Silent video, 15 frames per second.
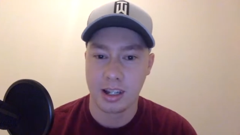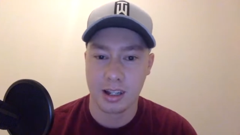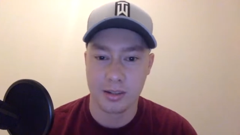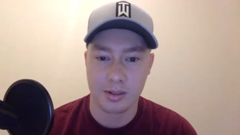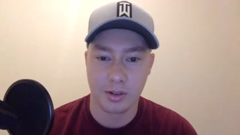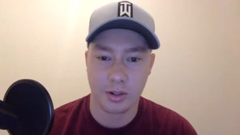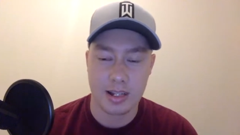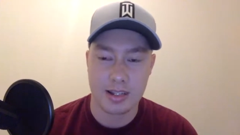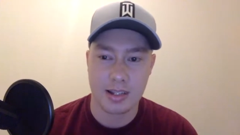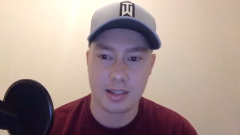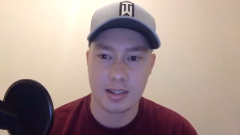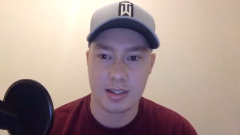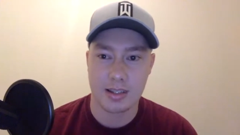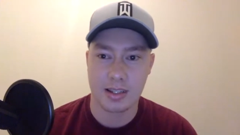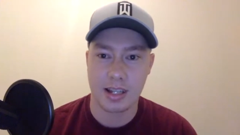Join us in the
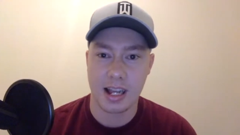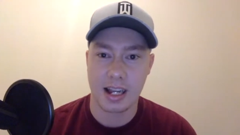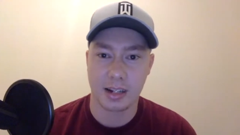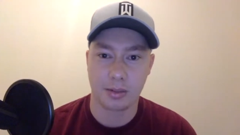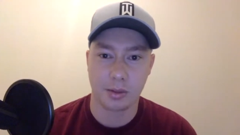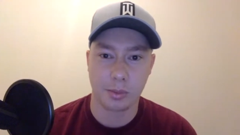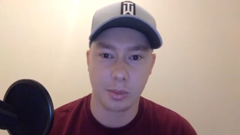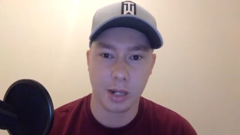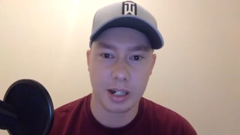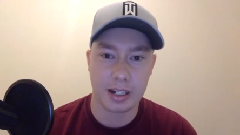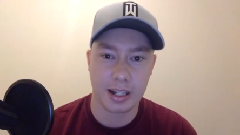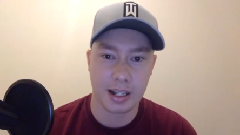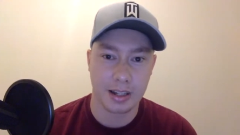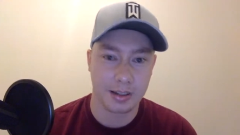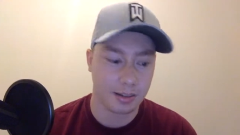Slack. We'll break
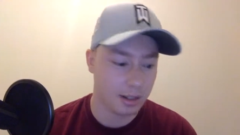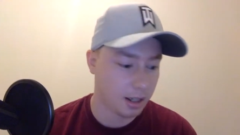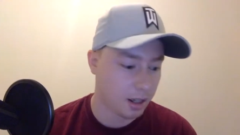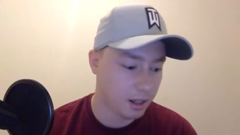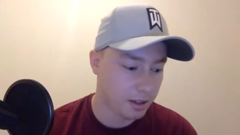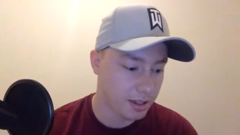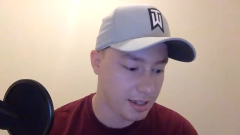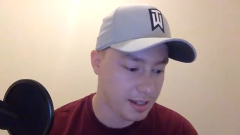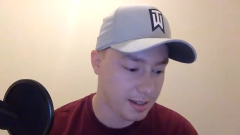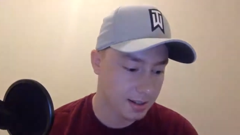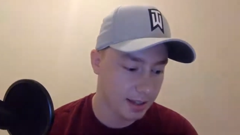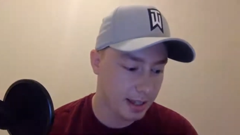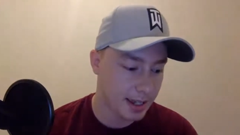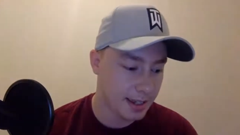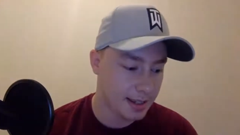down all these
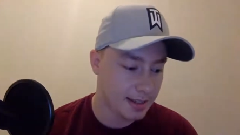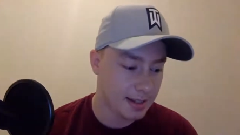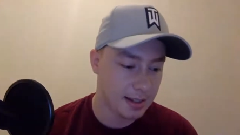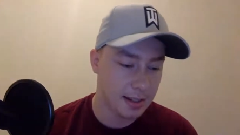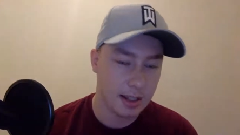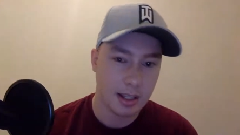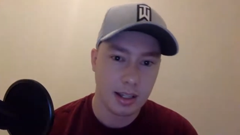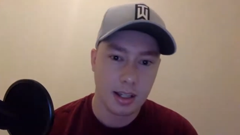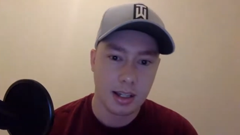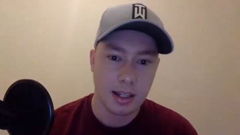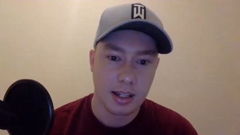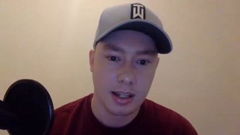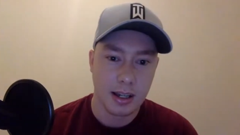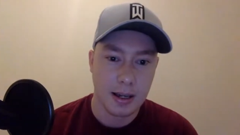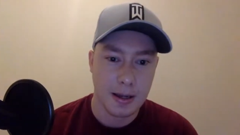slates,
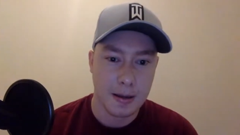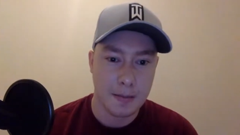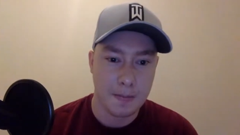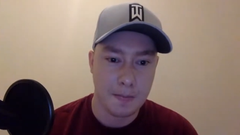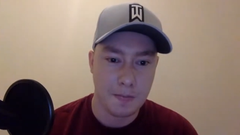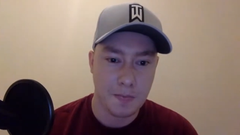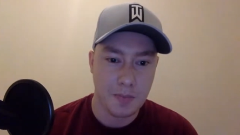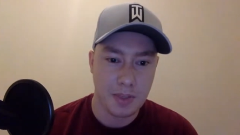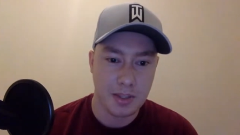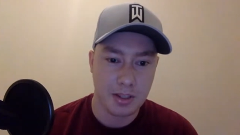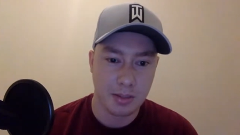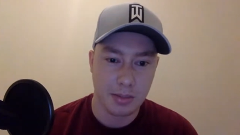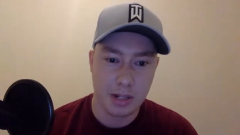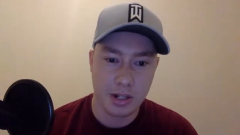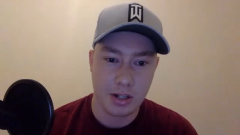so
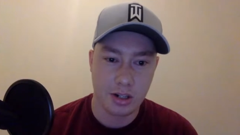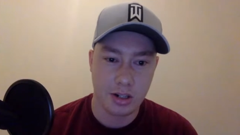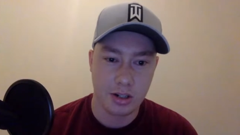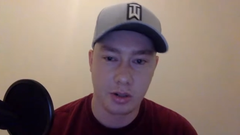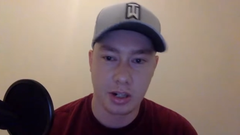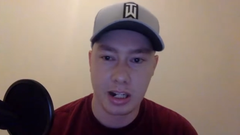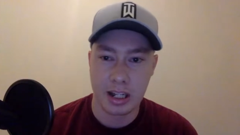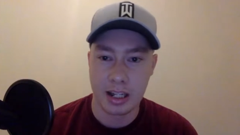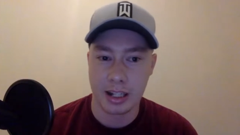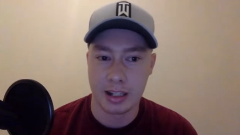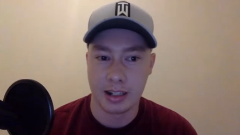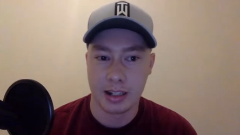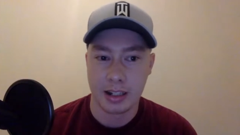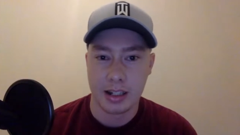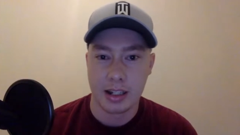be sure to join
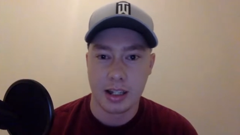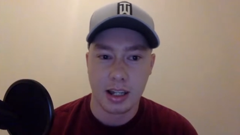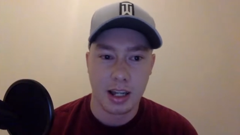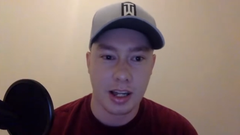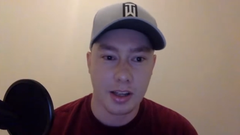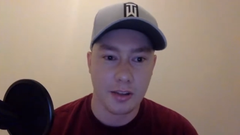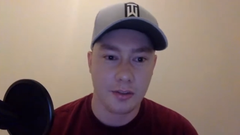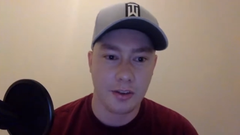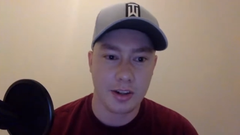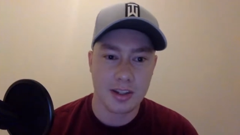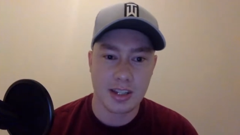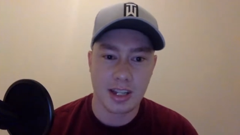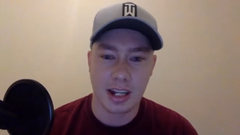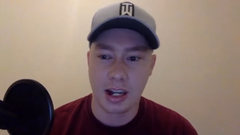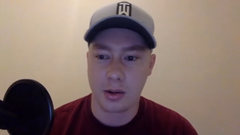in. The
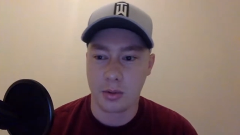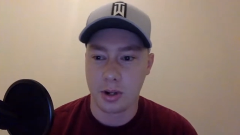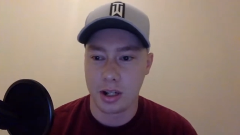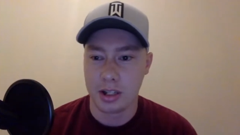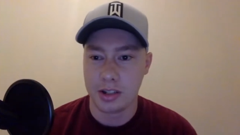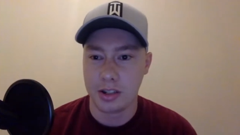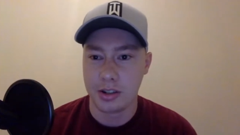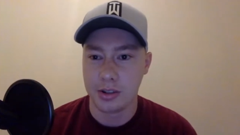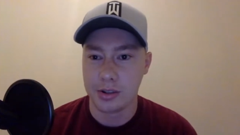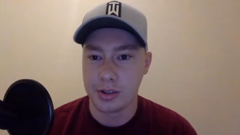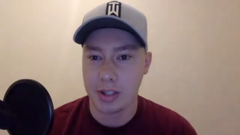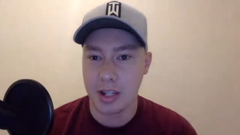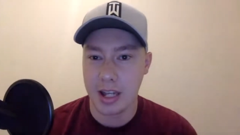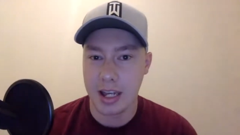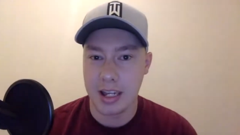first thing I want to do
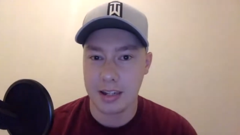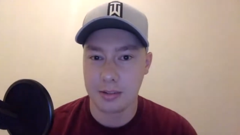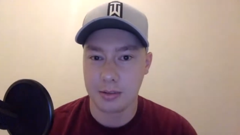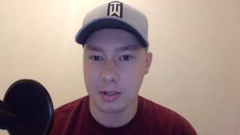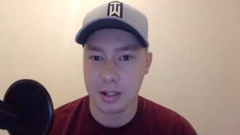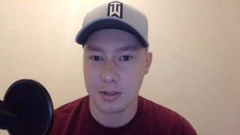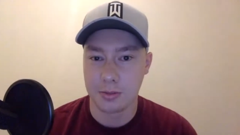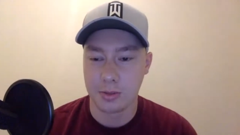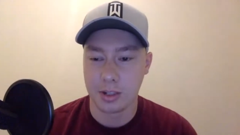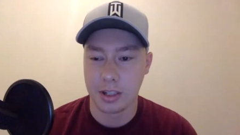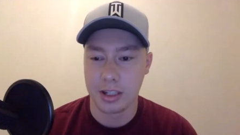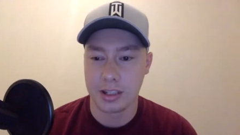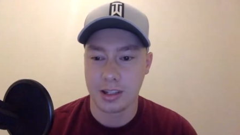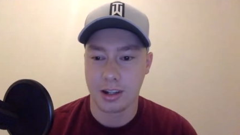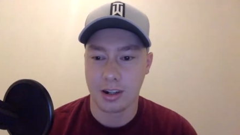today is
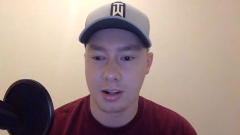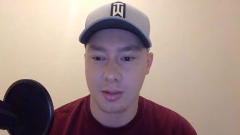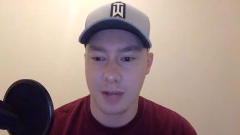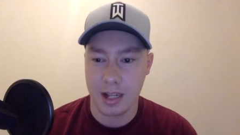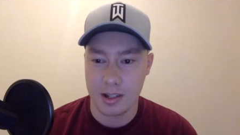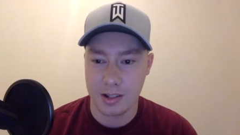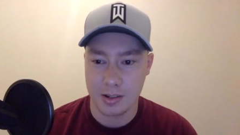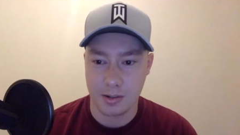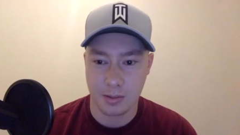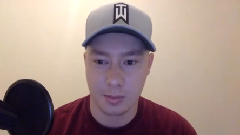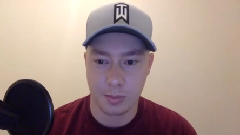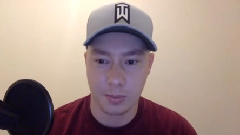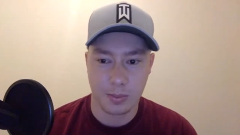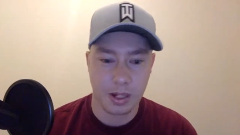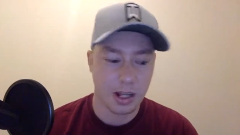really talk about
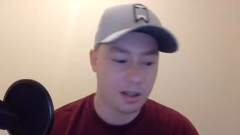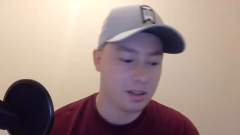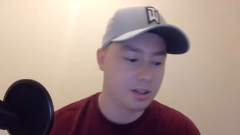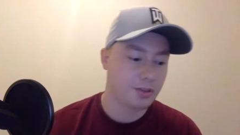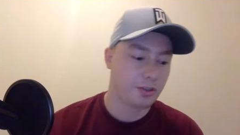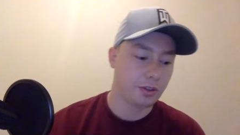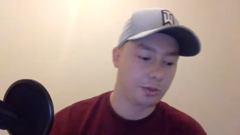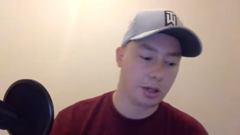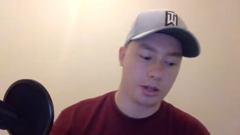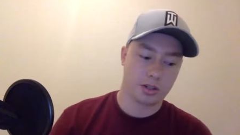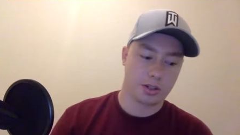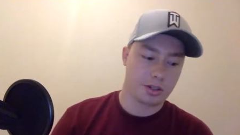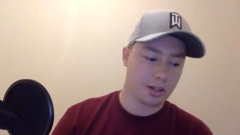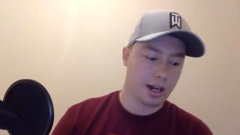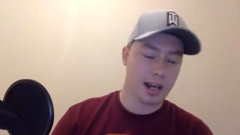some college football
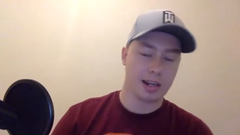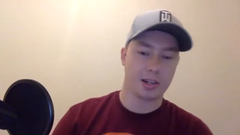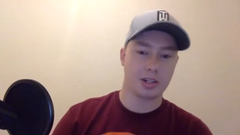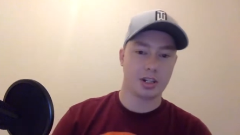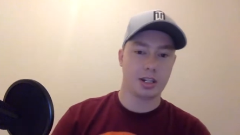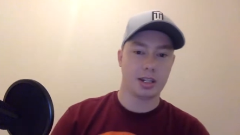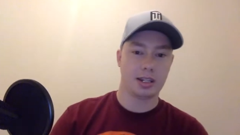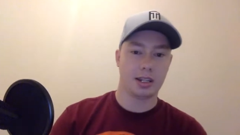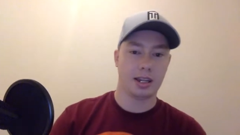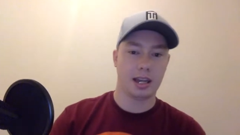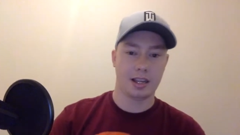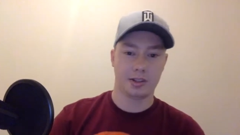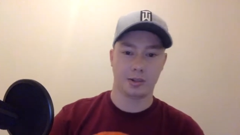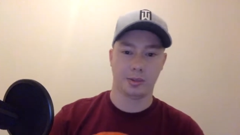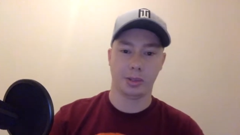strategy
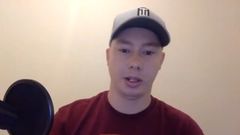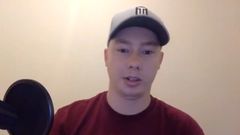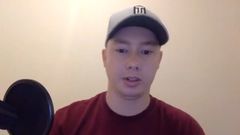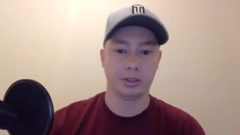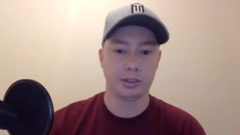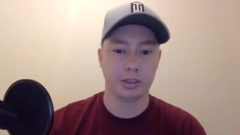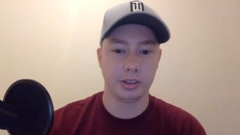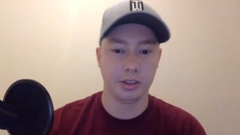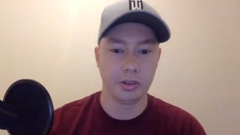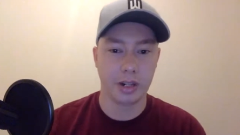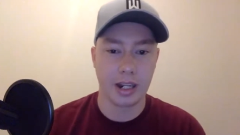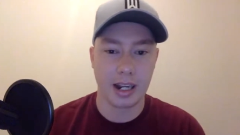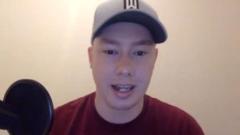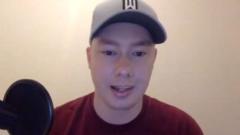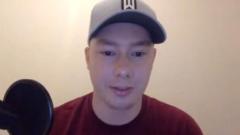as opposed to
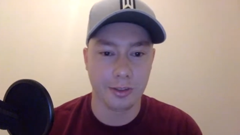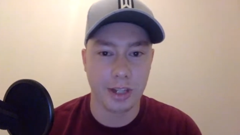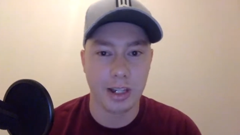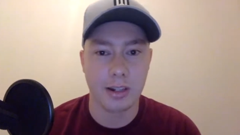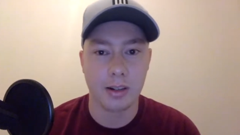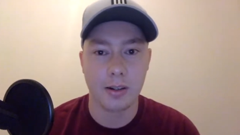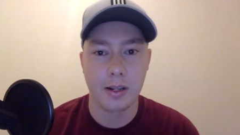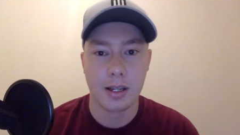NFL.